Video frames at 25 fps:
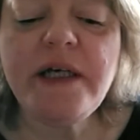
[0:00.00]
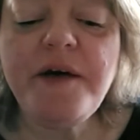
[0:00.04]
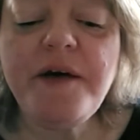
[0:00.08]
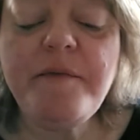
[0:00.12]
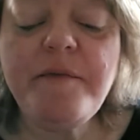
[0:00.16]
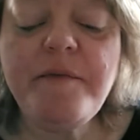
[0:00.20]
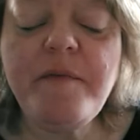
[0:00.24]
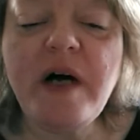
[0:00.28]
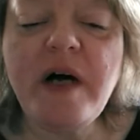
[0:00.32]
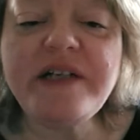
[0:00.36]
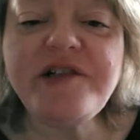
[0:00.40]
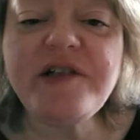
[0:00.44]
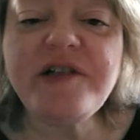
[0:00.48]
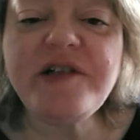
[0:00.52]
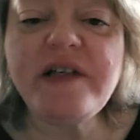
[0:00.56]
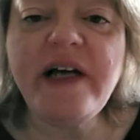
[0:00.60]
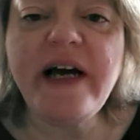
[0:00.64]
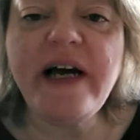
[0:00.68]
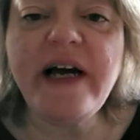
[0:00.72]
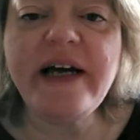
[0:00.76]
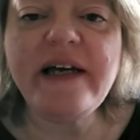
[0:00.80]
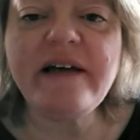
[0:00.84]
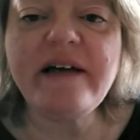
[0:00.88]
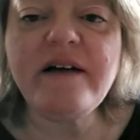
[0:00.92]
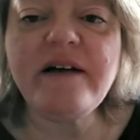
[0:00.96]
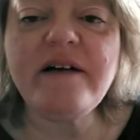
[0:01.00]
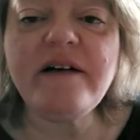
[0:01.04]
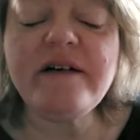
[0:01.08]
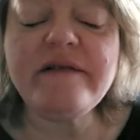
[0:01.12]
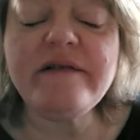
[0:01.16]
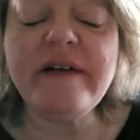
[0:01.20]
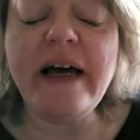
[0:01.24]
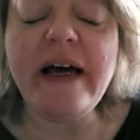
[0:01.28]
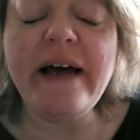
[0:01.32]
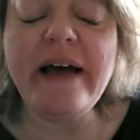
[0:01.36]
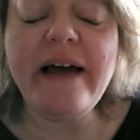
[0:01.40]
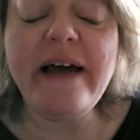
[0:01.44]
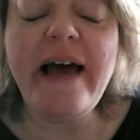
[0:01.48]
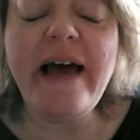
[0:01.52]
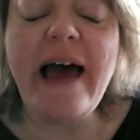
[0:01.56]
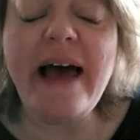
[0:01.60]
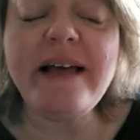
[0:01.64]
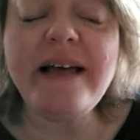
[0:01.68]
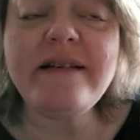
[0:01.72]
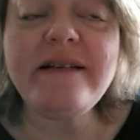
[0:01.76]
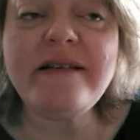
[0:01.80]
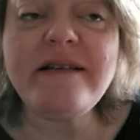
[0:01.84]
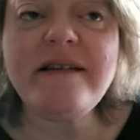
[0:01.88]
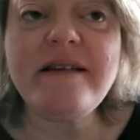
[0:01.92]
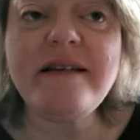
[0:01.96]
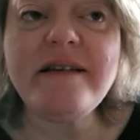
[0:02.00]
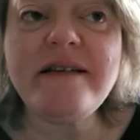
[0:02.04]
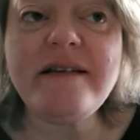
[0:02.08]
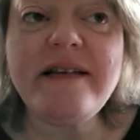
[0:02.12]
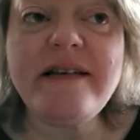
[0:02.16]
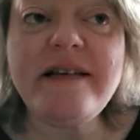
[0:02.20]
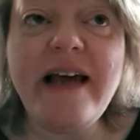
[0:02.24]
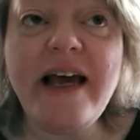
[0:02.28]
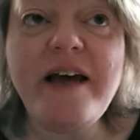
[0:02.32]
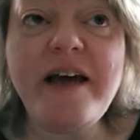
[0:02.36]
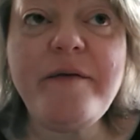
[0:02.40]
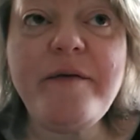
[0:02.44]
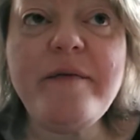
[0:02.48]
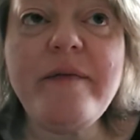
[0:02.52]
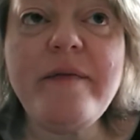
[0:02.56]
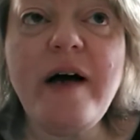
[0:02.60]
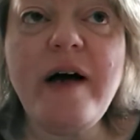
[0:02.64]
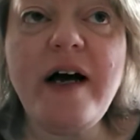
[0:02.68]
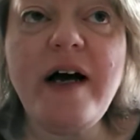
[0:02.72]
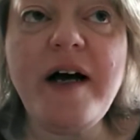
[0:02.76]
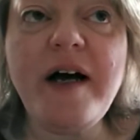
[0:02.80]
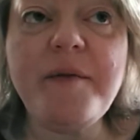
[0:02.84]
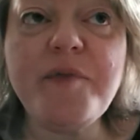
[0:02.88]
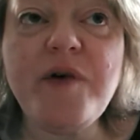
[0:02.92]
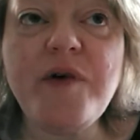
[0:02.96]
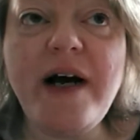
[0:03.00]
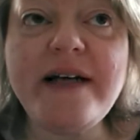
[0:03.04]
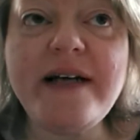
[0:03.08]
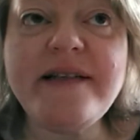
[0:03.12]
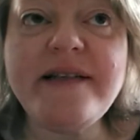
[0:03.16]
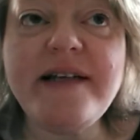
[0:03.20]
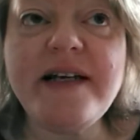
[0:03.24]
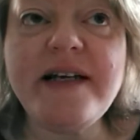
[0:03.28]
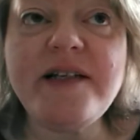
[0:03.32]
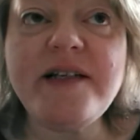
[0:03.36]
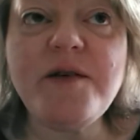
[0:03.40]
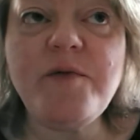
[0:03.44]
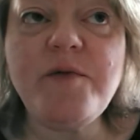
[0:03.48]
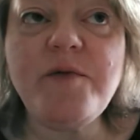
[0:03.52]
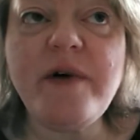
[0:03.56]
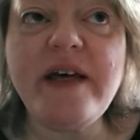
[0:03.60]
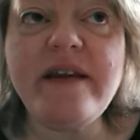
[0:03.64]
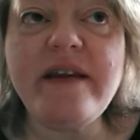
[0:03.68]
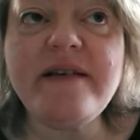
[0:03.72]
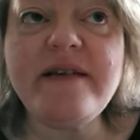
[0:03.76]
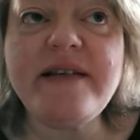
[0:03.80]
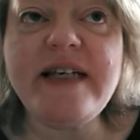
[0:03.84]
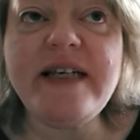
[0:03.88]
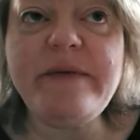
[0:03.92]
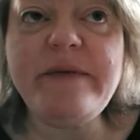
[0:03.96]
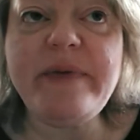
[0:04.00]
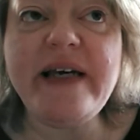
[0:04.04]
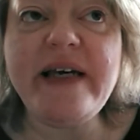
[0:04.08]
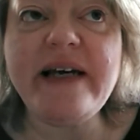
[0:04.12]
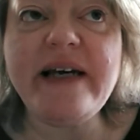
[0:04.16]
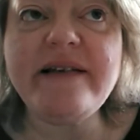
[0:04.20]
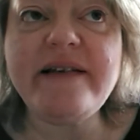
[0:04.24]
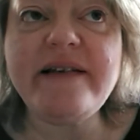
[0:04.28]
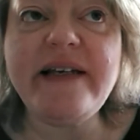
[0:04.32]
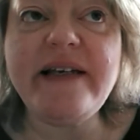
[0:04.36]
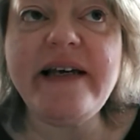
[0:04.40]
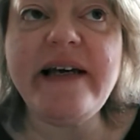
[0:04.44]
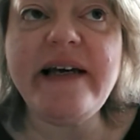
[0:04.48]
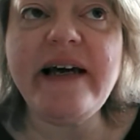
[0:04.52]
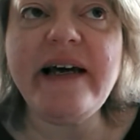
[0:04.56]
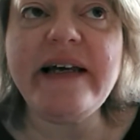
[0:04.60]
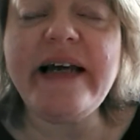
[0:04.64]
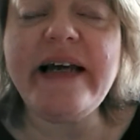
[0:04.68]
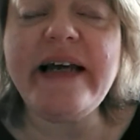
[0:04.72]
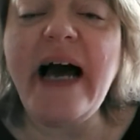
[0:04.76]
much like, or as the same process with CPSE, an